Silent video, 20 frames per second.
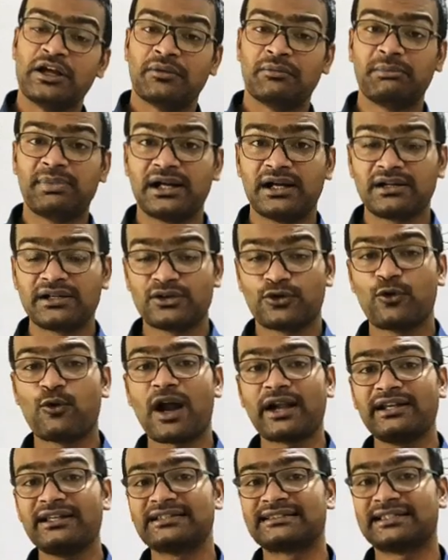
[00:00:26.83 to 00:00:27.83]
But
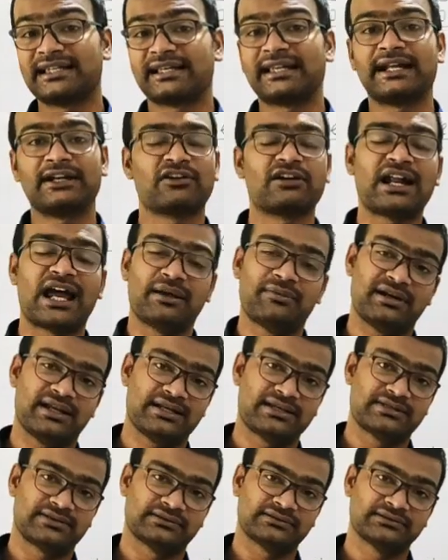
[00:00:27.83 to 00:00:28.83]
what is second order
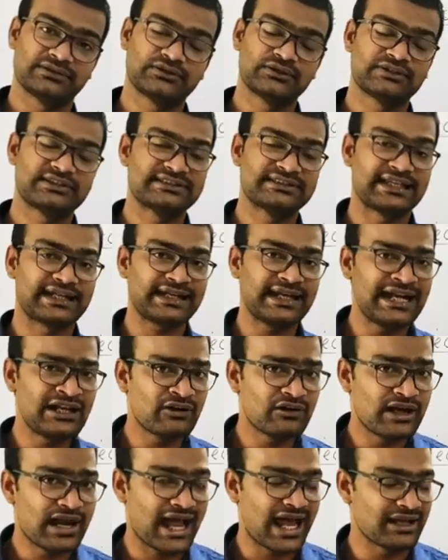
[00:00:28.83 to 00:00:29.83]
hybridization? So second
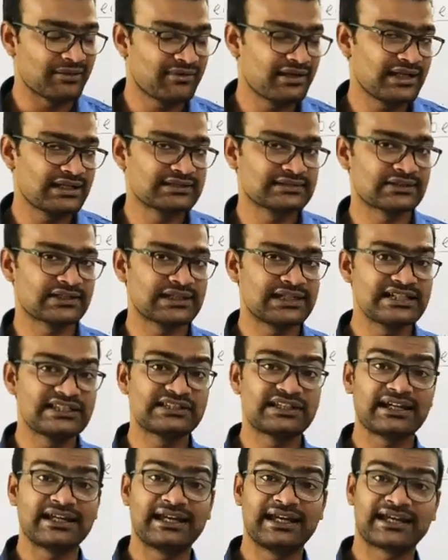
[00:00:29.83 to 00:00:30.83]
order hybridization is
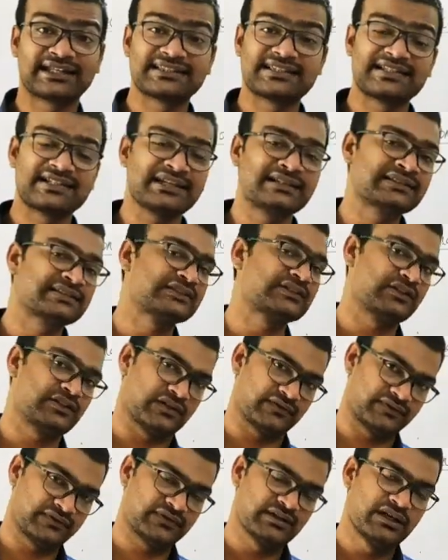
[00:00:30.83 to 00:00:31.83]
the extension
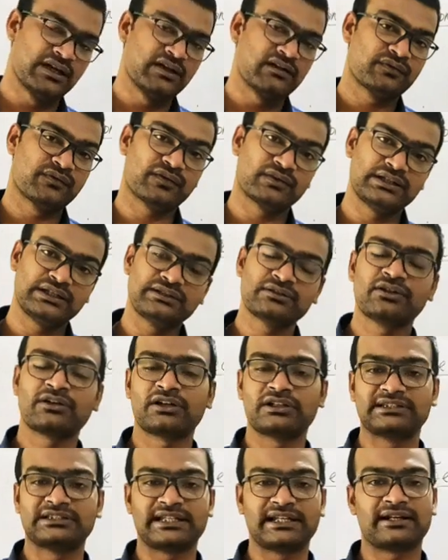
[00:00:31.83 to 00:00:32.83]
of
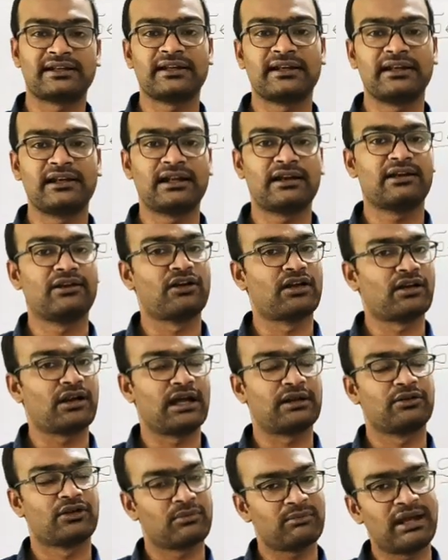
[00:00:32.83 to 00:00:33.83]
your general
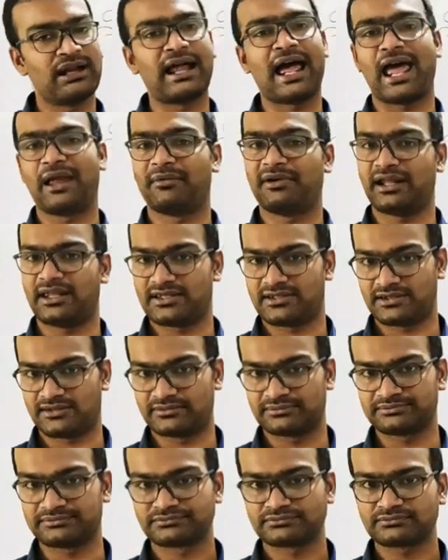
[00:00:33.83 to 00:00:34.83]
normal hybridization.
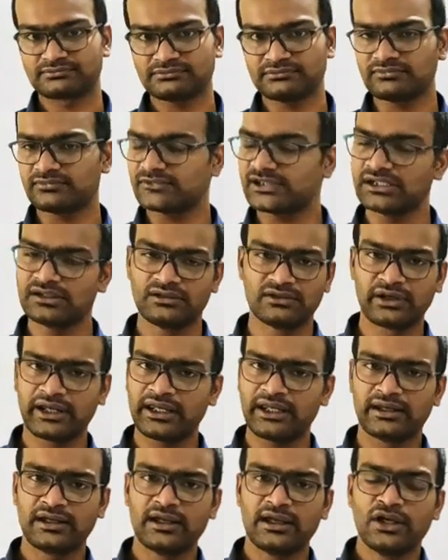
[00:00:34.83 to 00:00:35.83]

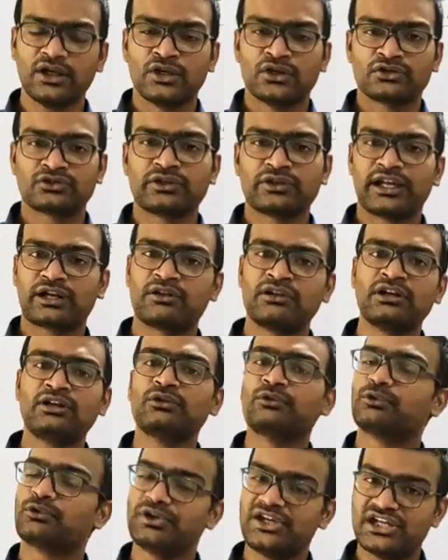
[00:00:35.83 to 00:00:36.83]
Okay, so according
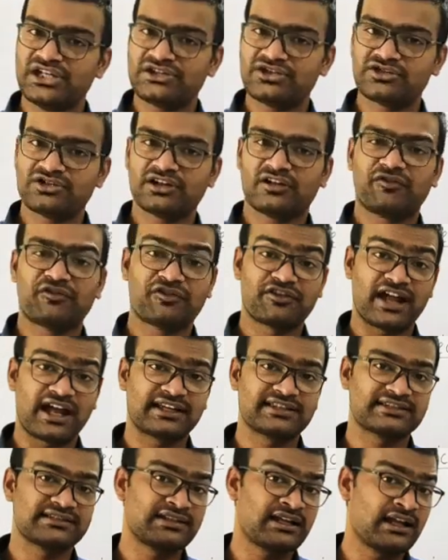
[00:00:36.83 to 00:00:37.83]
to which a
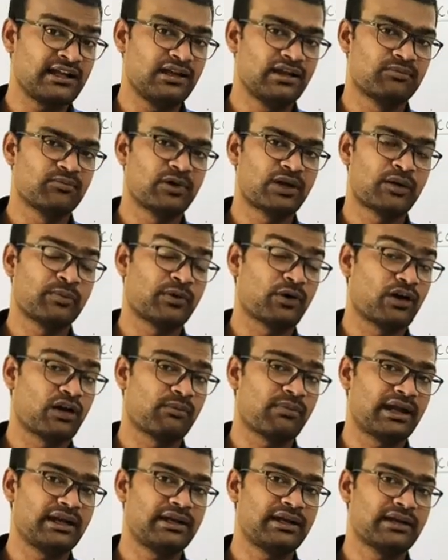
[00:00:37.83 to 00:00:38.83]
fractional number of
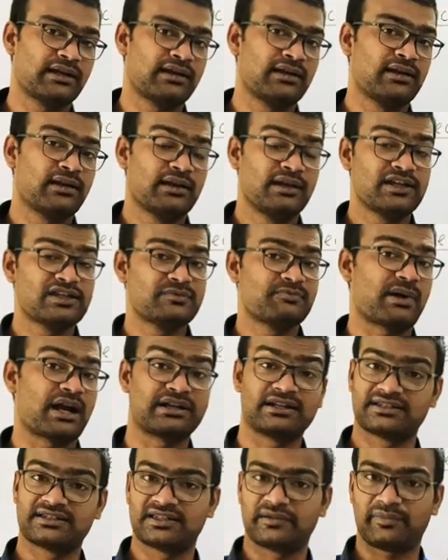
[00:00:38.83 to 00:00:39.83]
orbital is
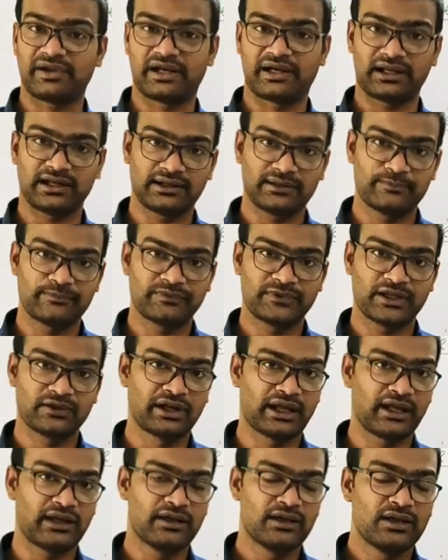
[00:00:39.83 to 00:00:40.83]
participating.
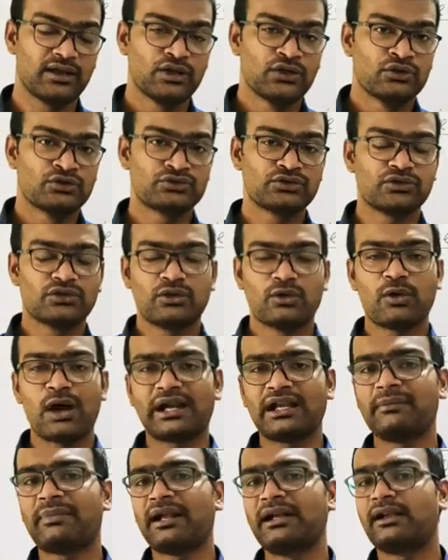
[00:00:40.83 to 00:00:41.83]
Okay, so
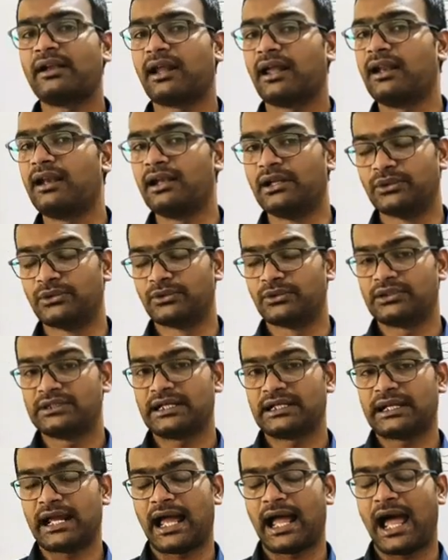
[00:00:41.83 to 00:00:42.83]
what if I tell you
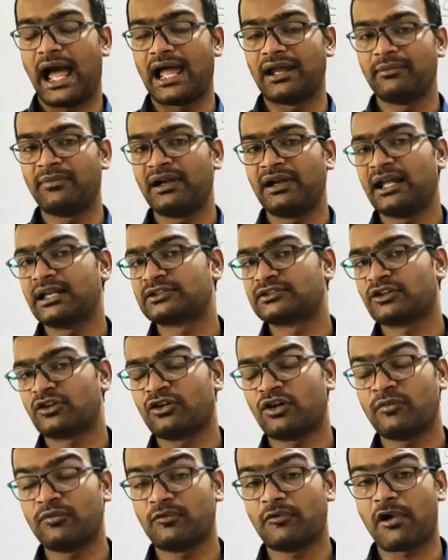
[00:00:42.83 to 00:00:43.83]
that hybridization
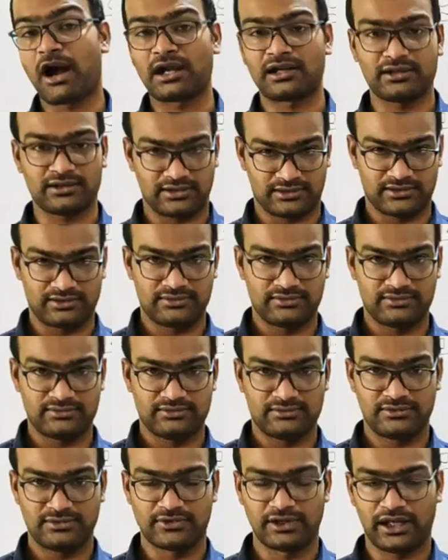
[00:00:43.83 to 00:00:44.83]
of water,
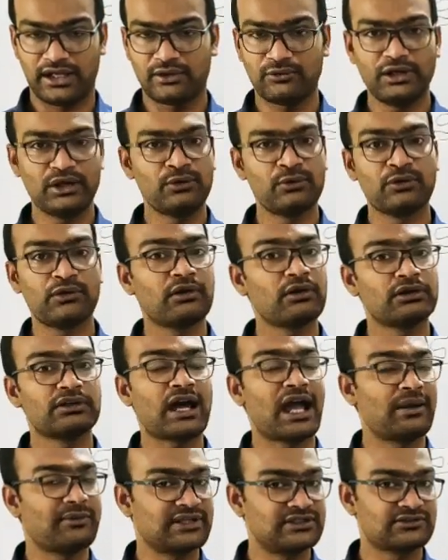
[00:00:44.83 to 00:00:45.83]
okay, we know the
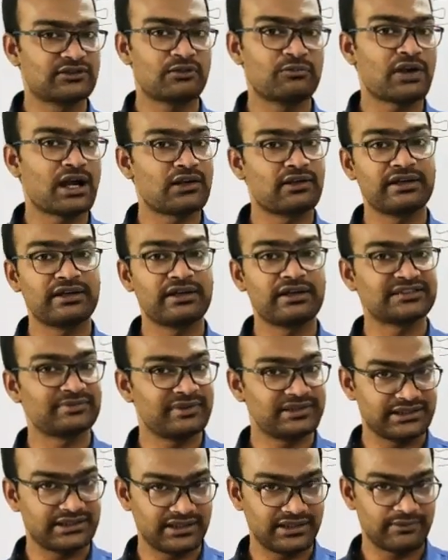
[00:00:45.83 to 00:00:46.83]
hybridization of water is
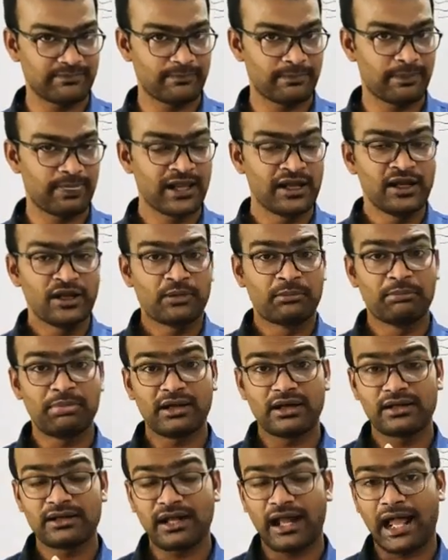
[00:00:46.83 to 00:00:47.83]
sp3,
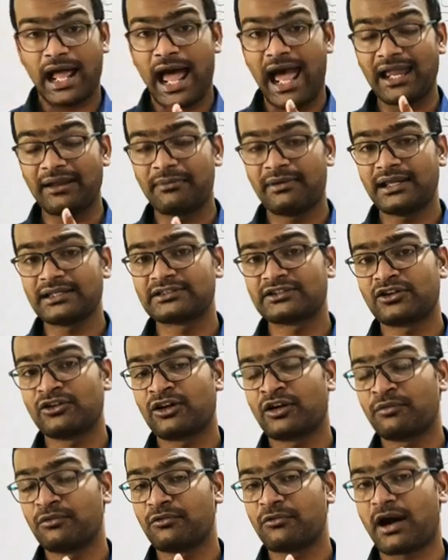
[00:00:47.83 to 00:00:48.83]
but hybridization
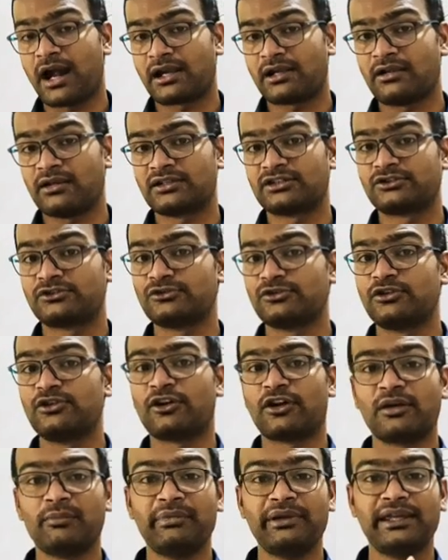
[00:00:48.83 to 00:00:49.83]
of water should
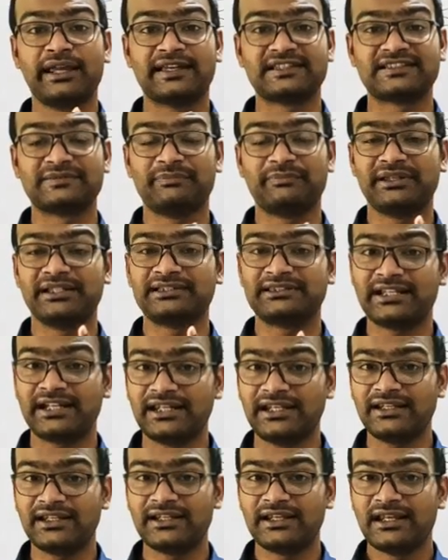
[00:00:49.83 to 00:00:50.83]
not be
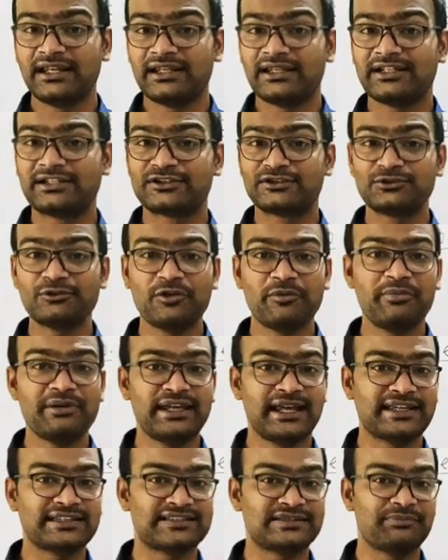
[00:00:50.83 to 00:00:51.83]
sp3, it should
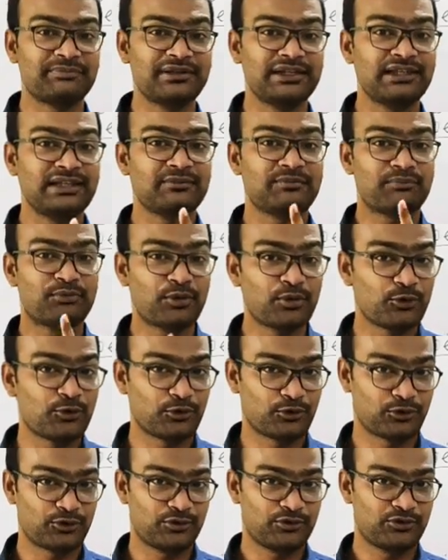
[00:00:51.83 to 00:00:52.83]
be
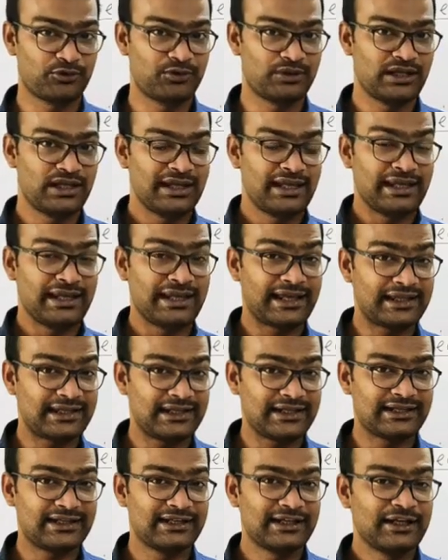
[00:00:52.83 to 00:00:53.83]
sp4.
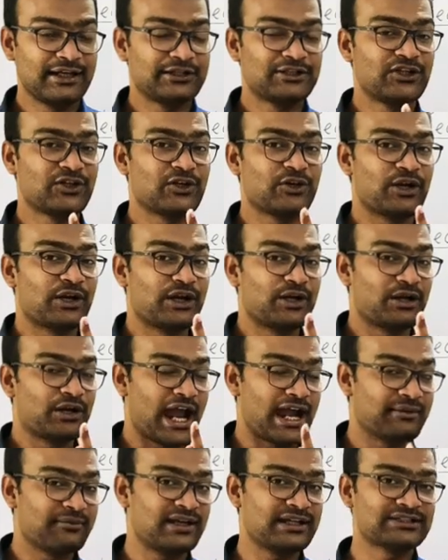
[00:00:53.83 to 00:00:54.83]
Again, the
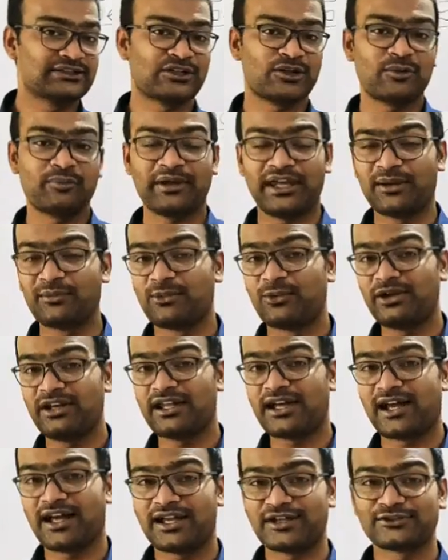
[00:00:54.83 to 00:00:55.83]
hybridization of
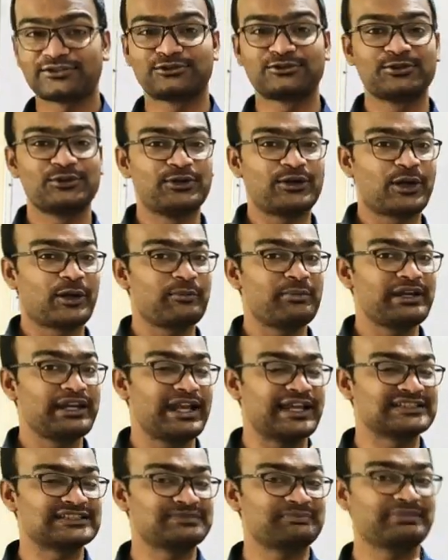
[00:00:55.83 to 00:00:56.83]
ammonia should not be
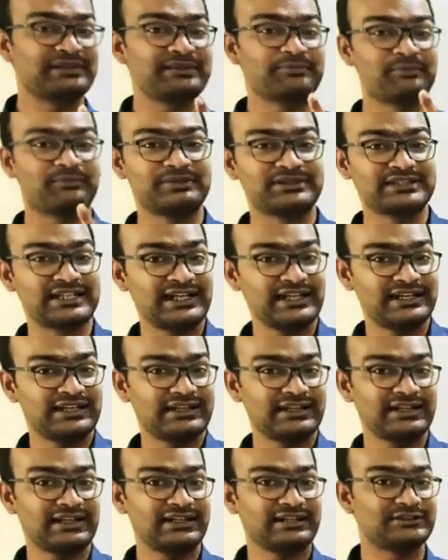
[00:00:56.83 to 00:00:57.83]
sp3,
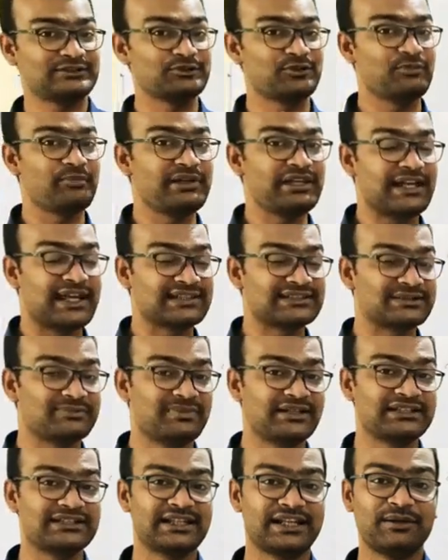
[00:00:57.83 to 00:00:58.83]
it should be
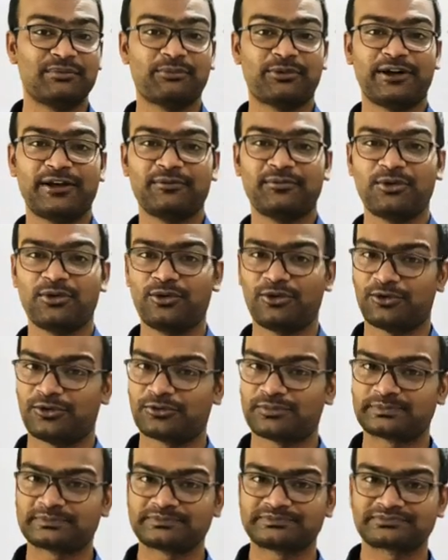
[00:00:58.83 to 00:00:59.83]

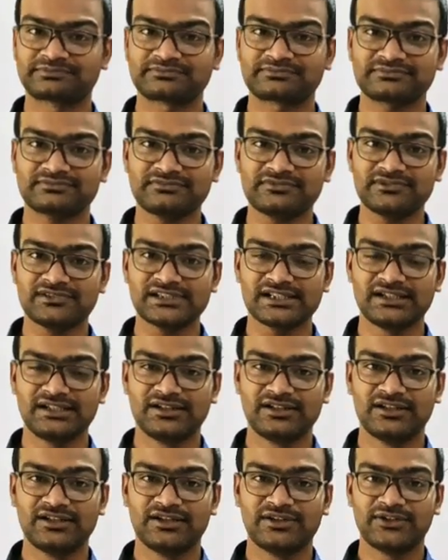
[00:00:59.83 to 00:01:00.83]
sp3.4.
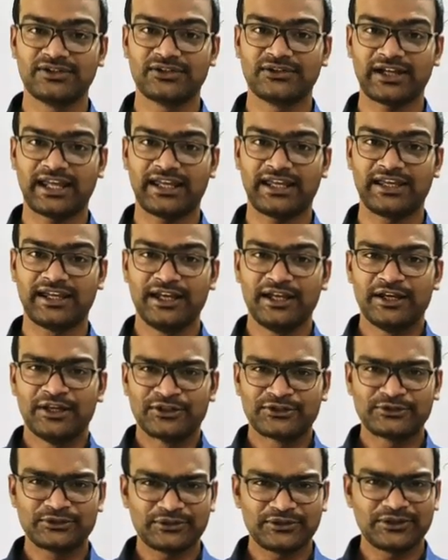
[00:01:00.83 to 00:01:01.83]
Okay,
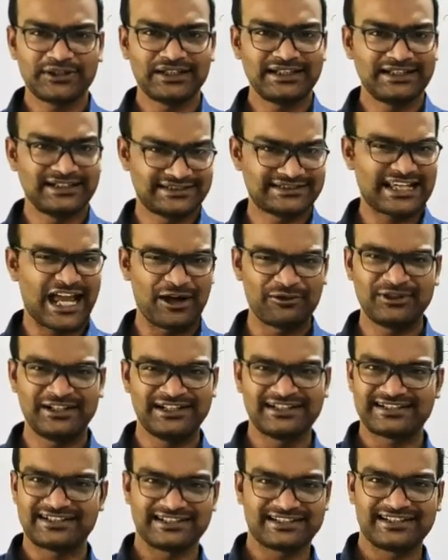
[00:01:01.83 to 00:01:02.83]
so it sounds
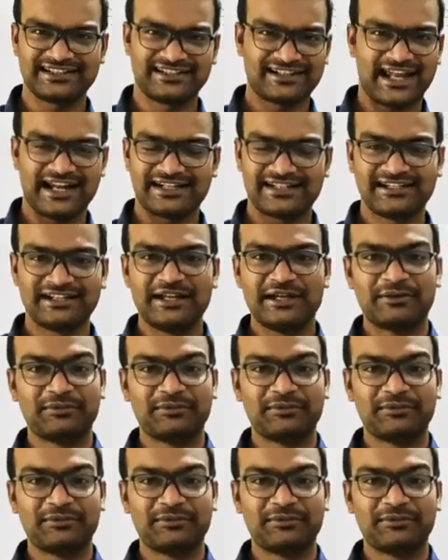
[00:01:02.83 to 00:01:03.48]
interesting, right?